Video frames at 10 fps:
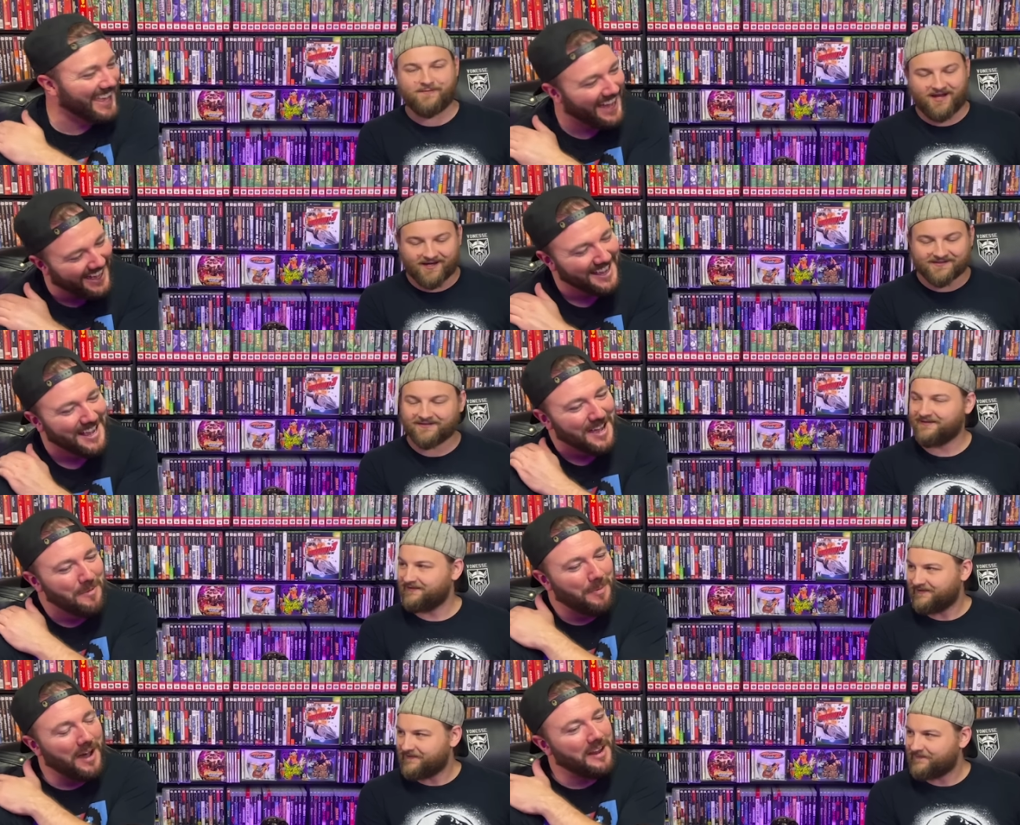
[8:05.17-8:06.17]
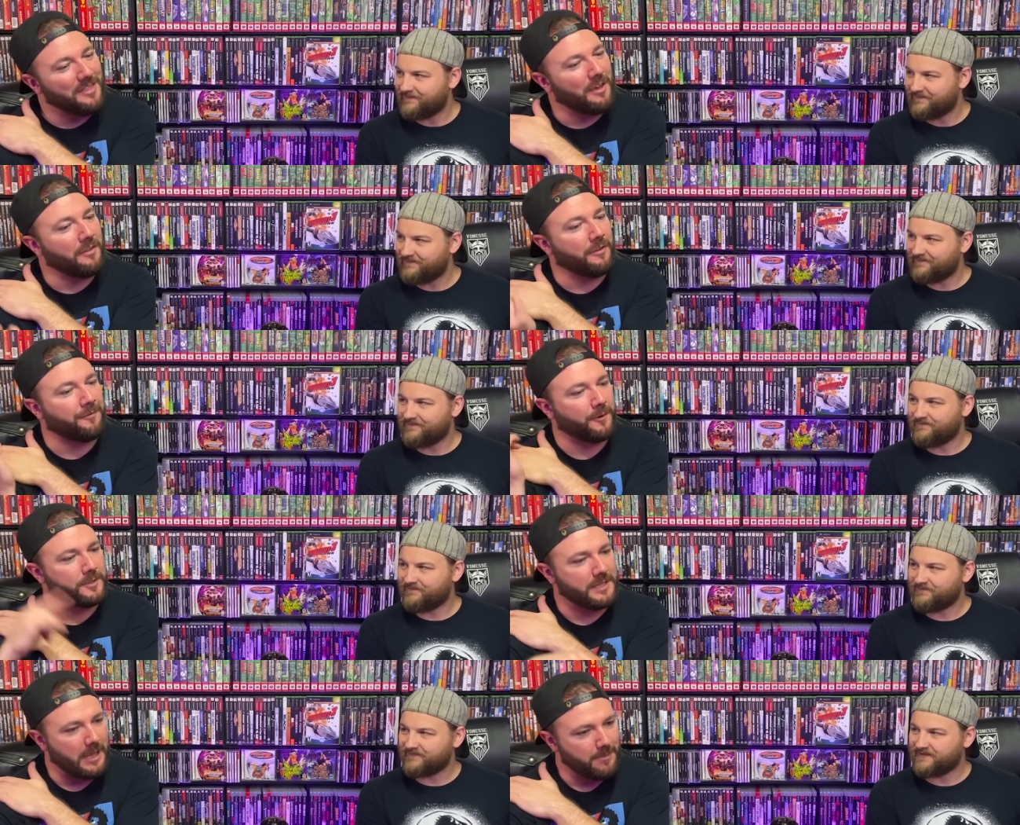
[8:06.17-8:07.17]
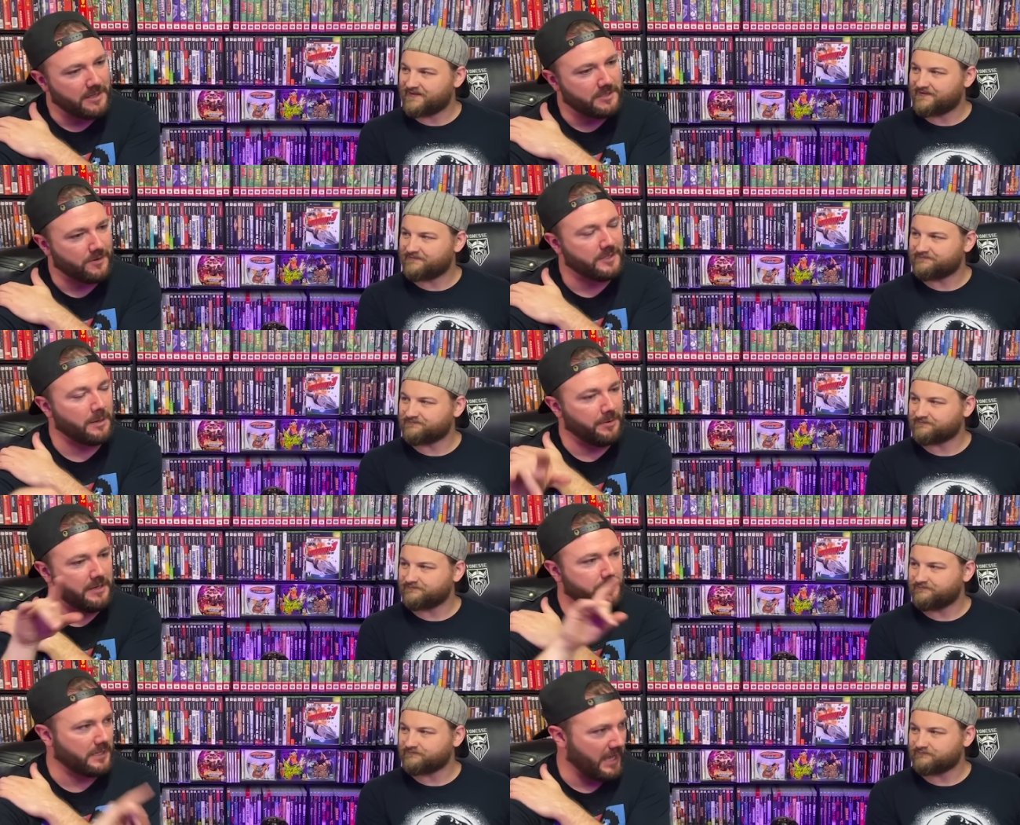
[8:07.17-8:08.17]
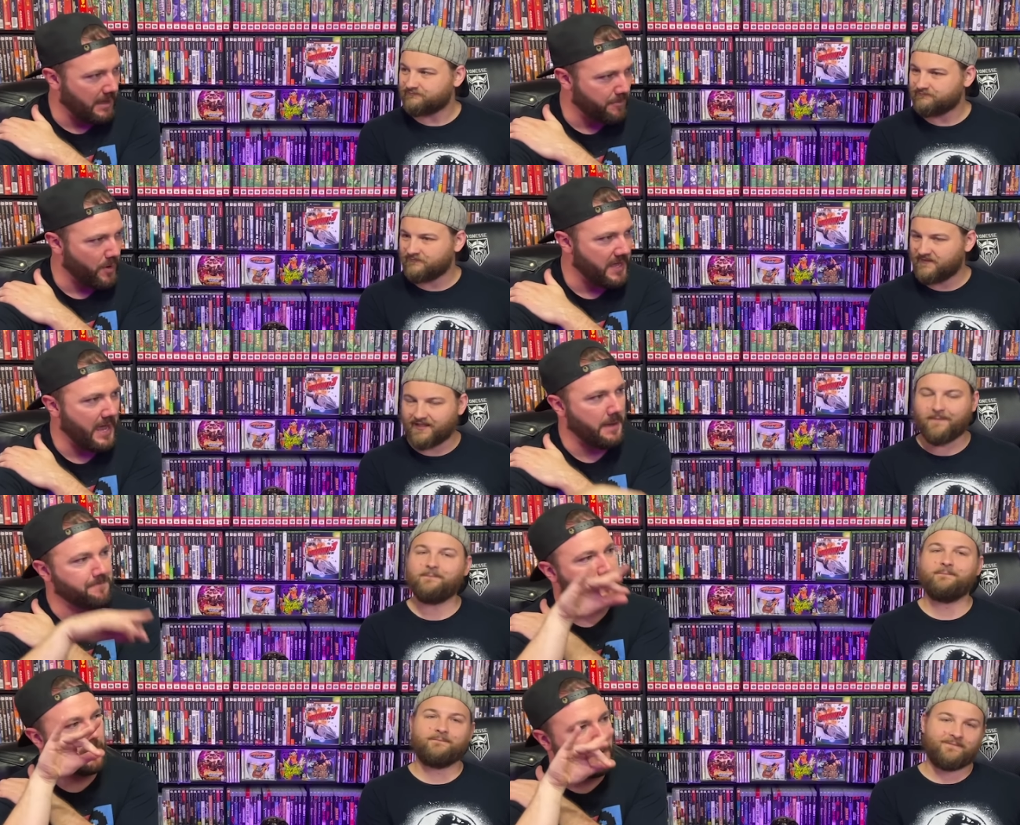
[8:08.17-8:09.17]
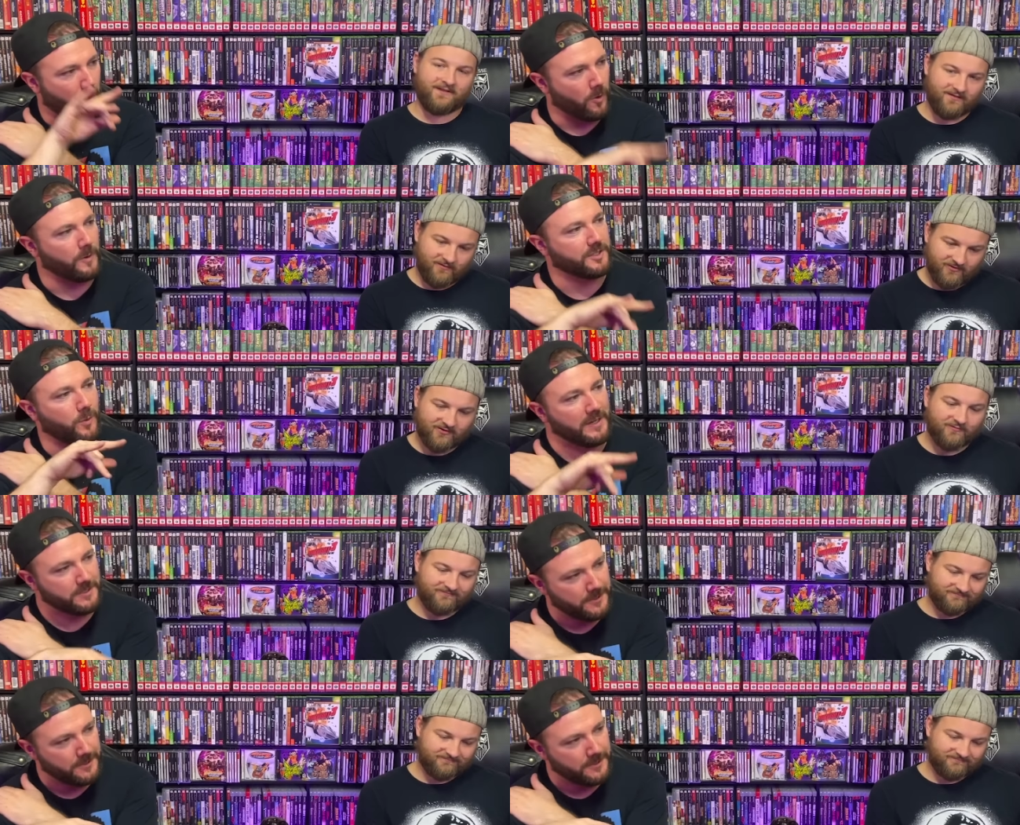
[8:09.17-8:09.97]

Speaker 1: yeah. But the, the first game in the series, I believe, is a Game Boy game. Yep. Gargoyle's Quest